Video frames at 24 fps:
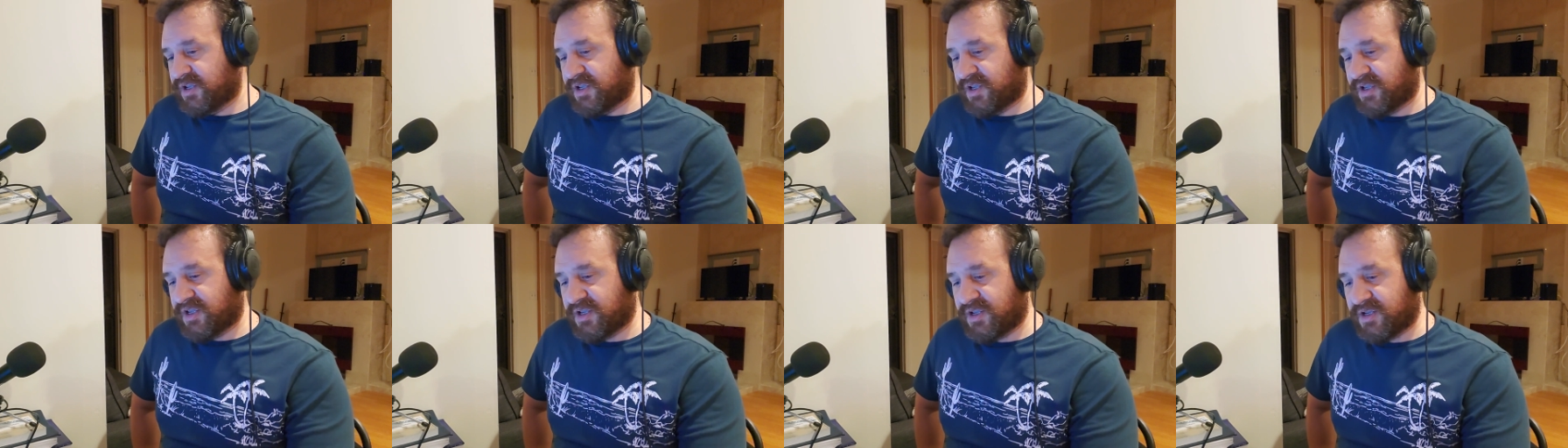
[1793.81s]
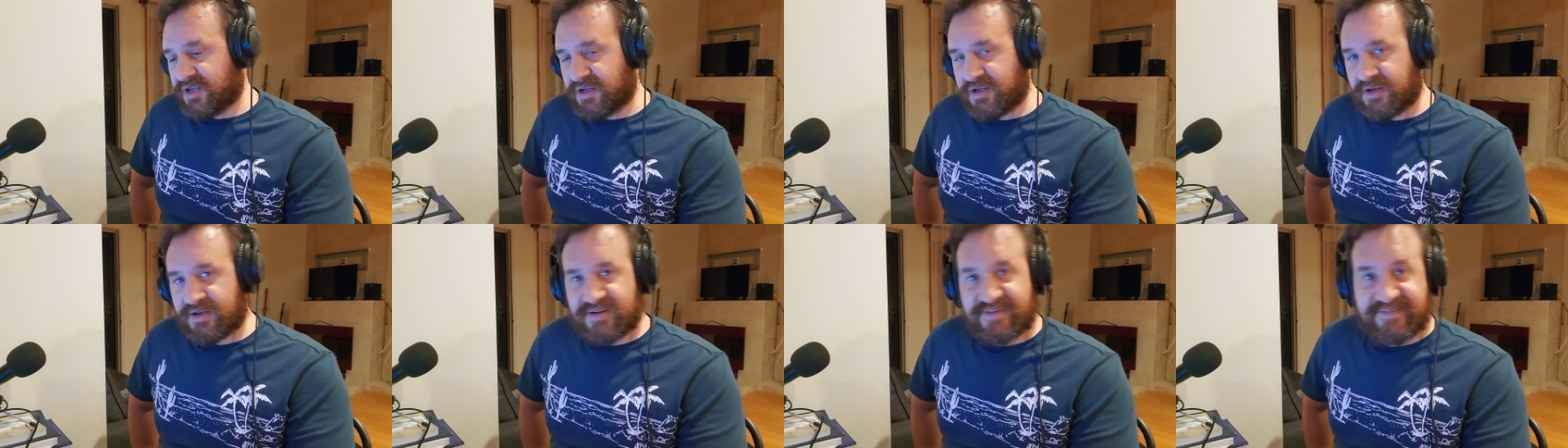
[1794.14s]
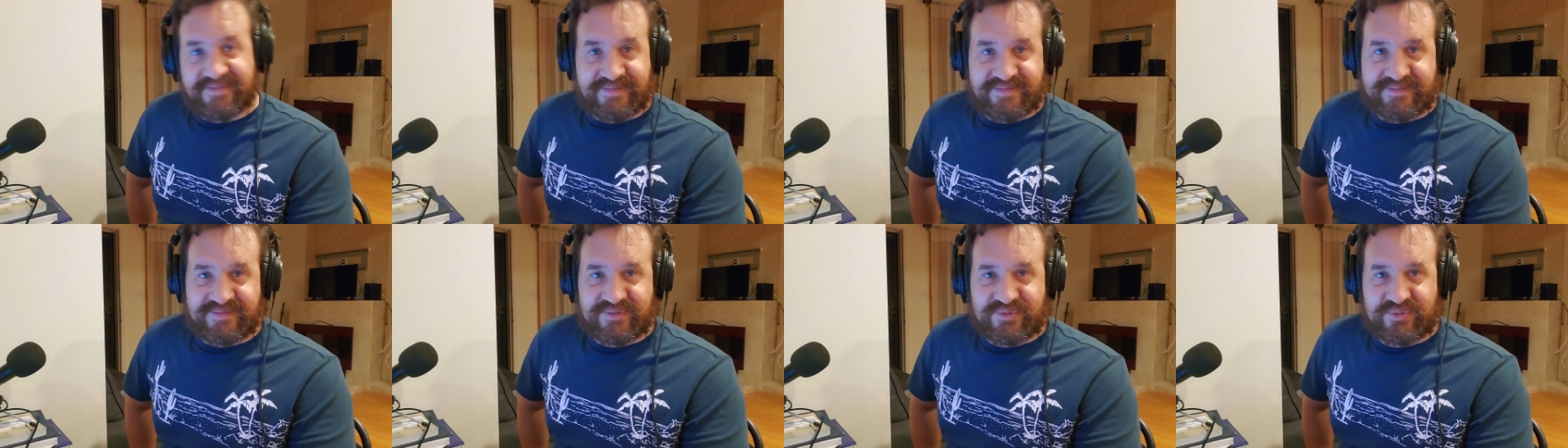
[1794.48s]
and
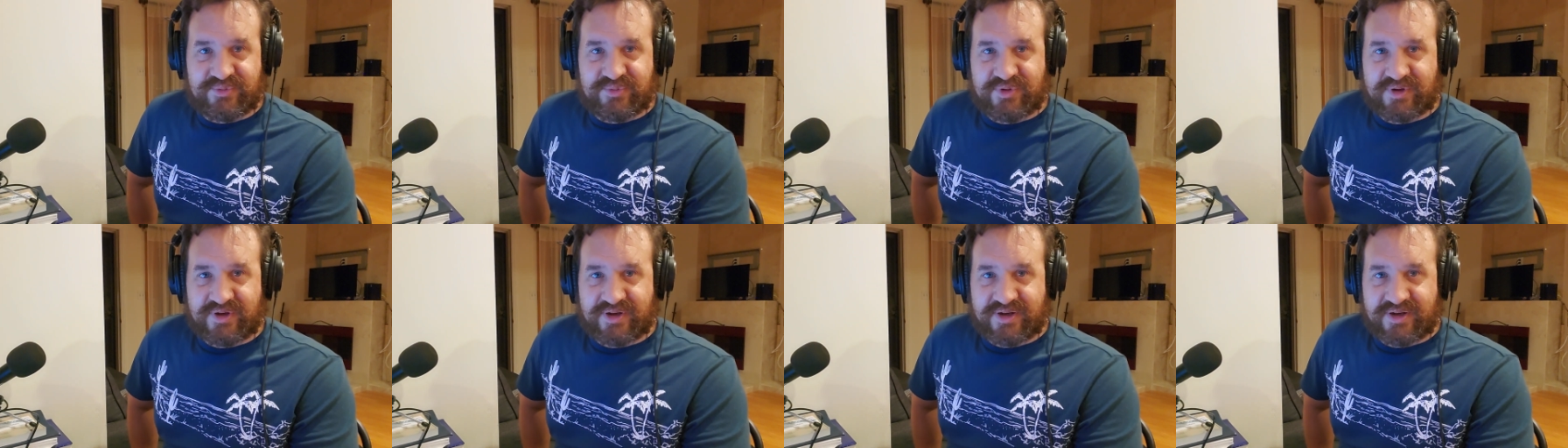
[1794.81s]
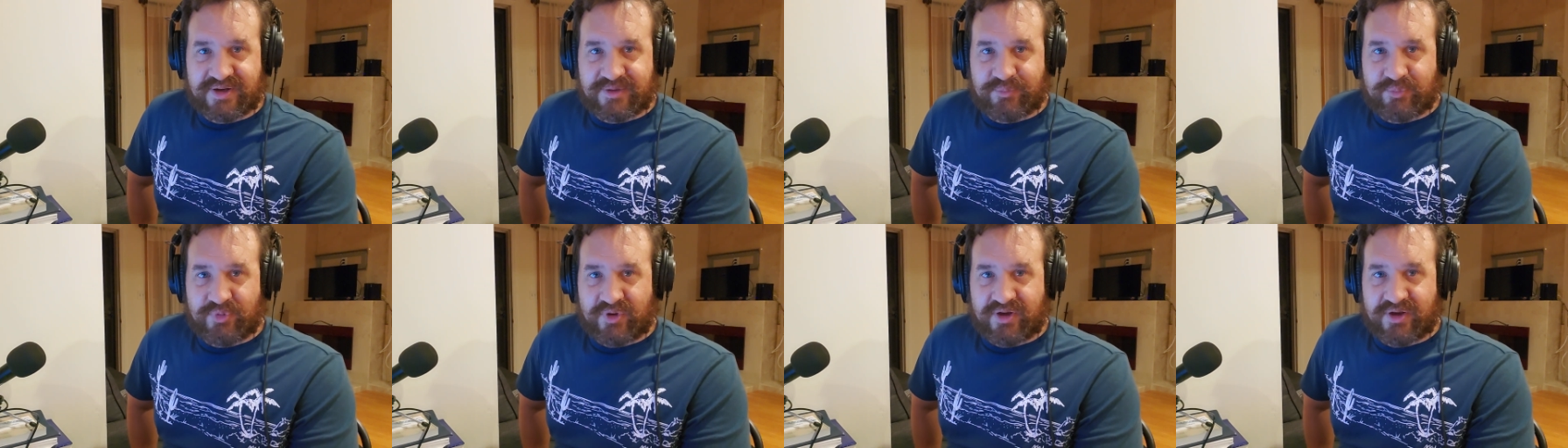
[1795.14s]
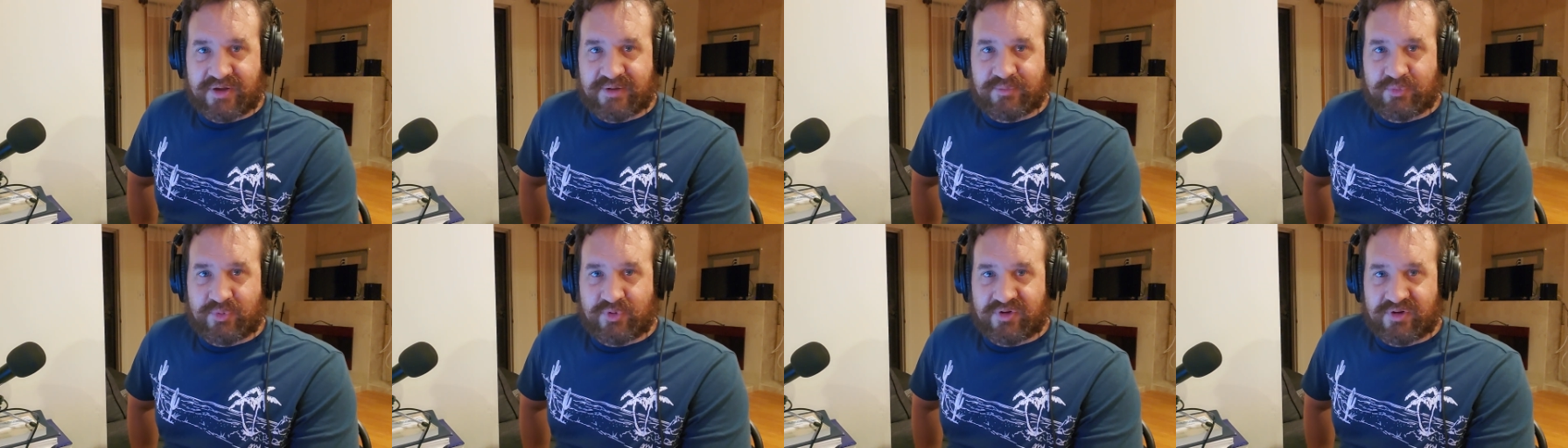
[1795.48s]
we're gonna bring
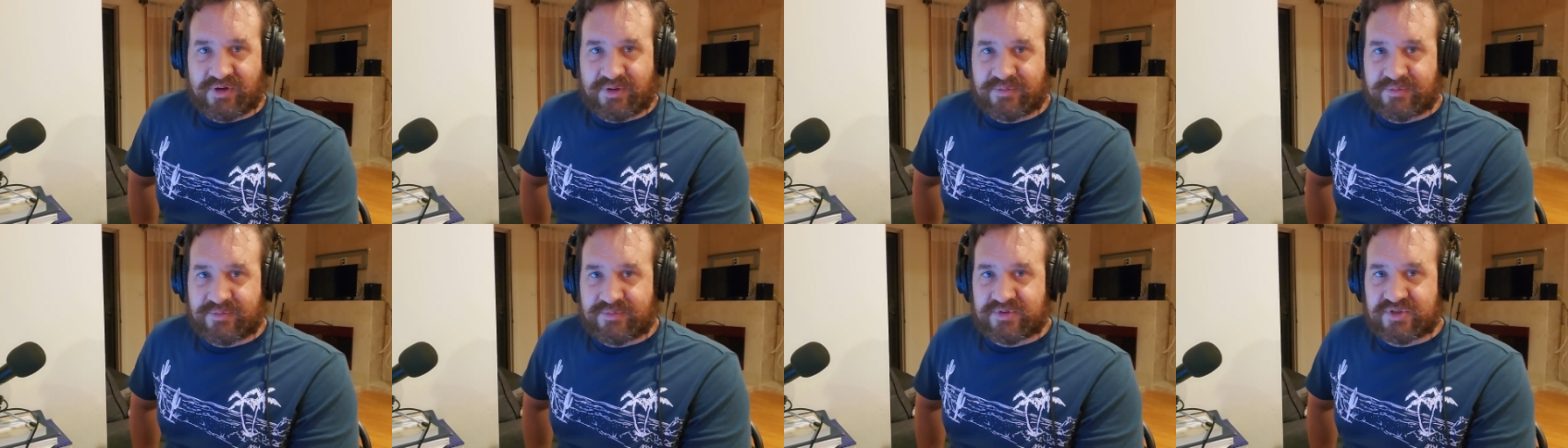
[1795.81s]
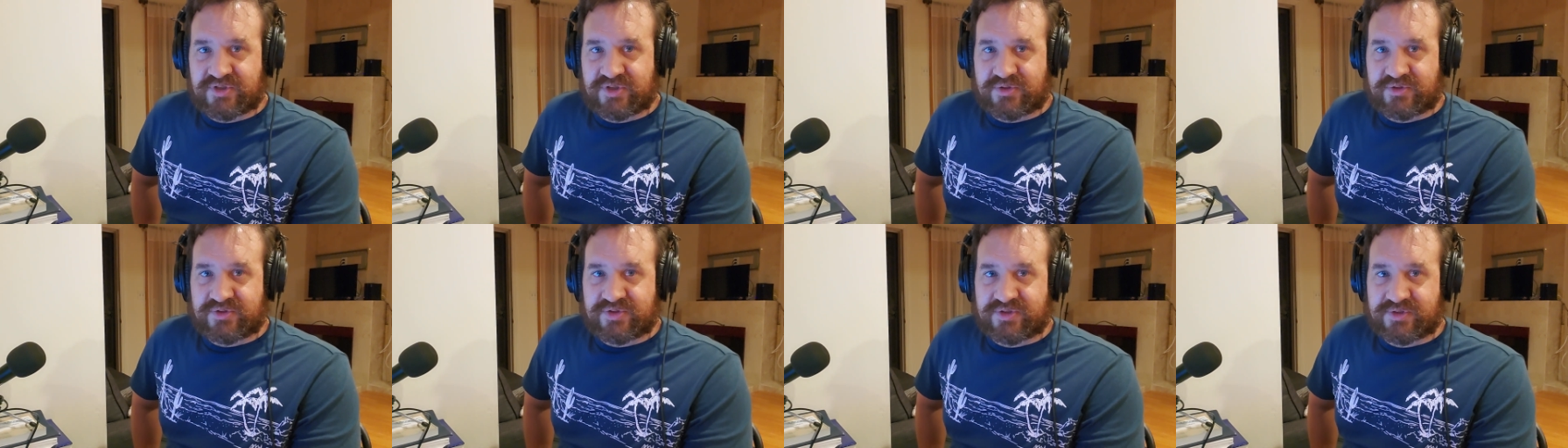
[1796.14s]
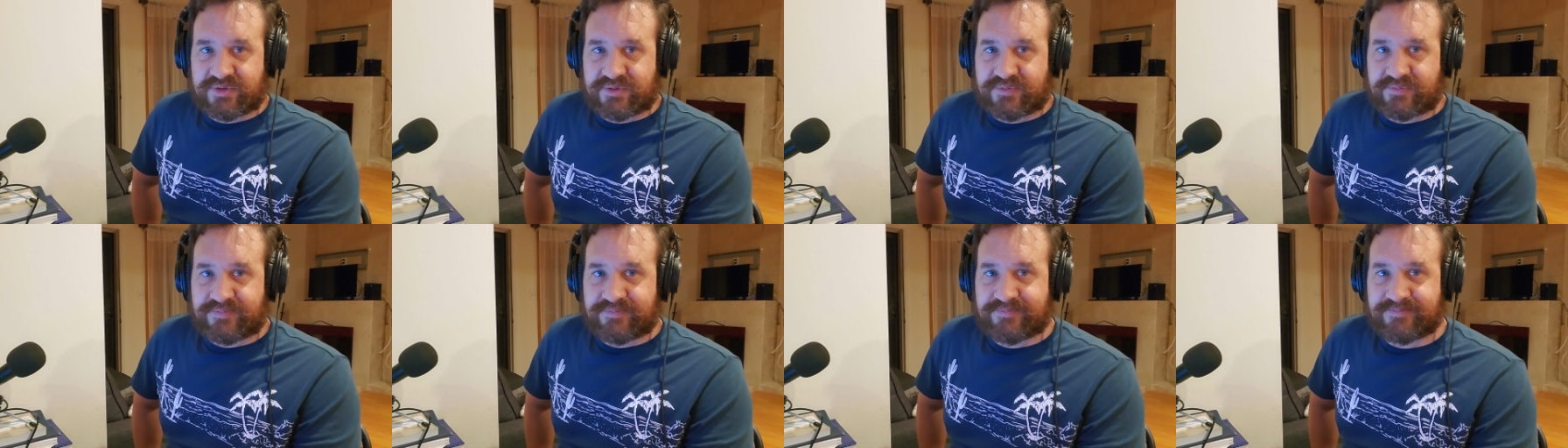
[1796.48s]
in more episodes
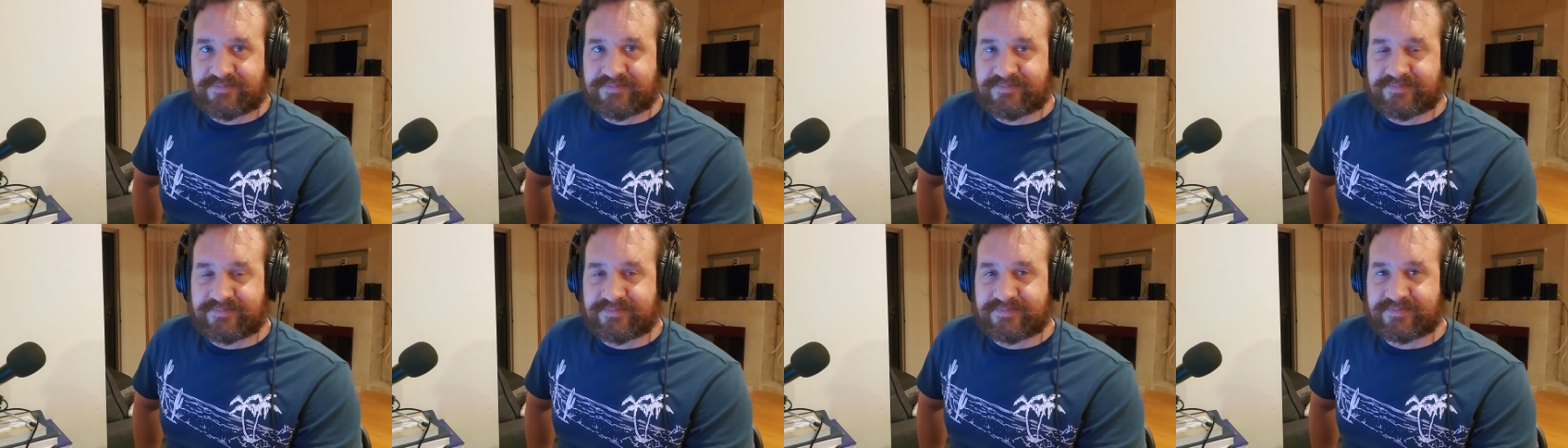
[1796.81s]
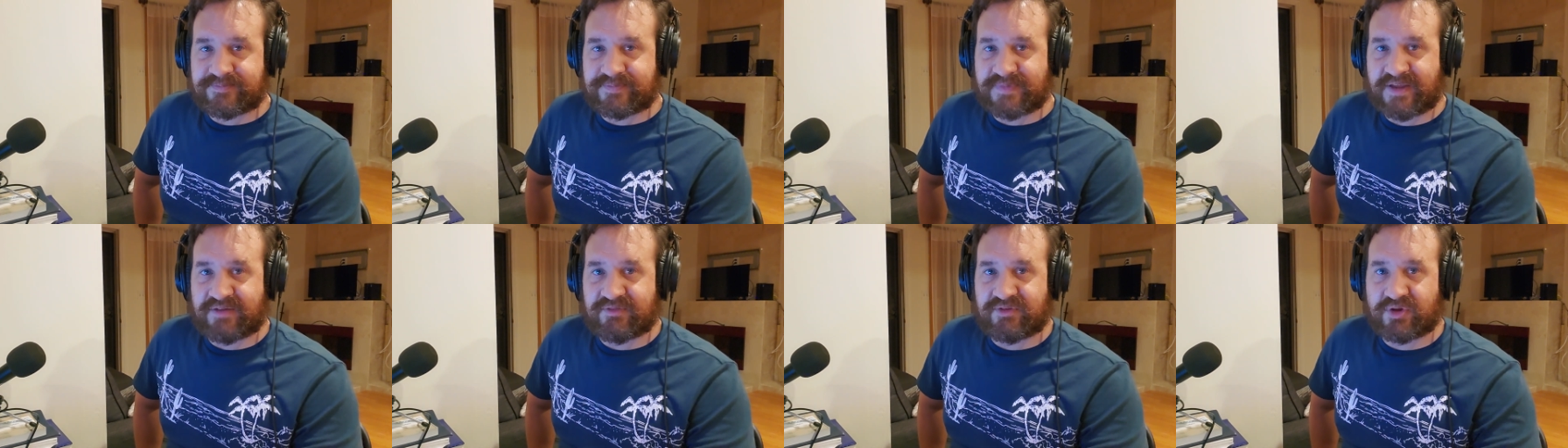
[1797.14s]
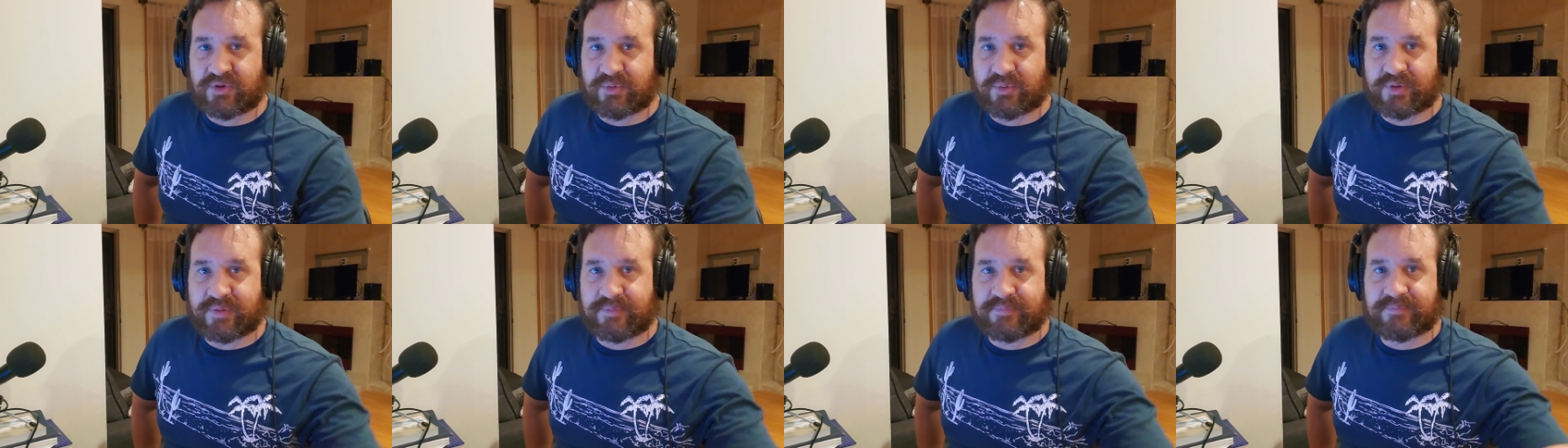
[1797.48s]
soon. Have a
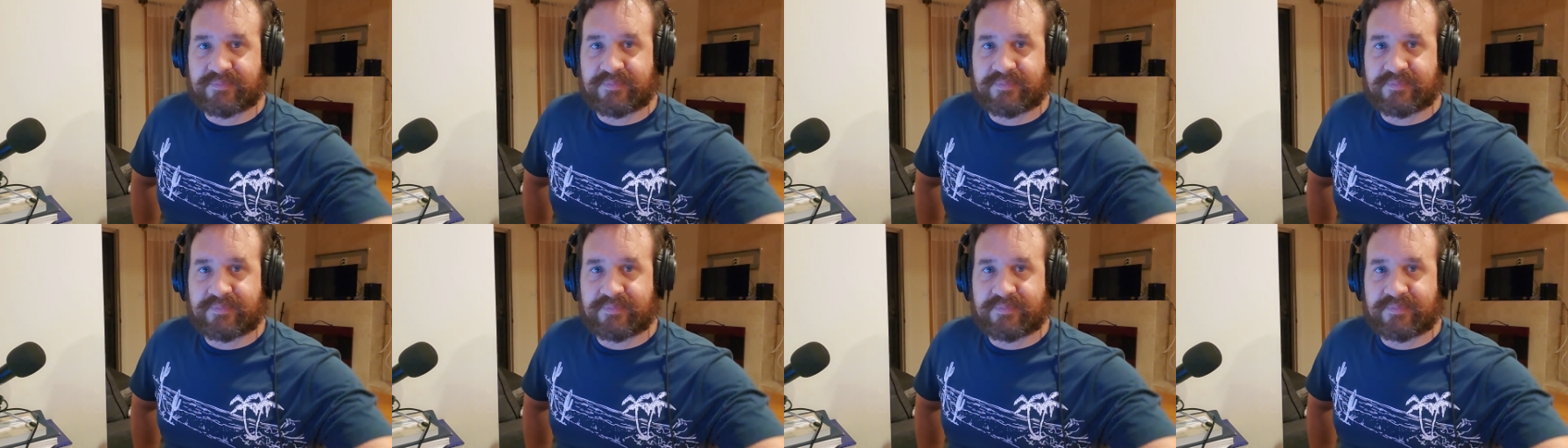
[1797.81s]
good one.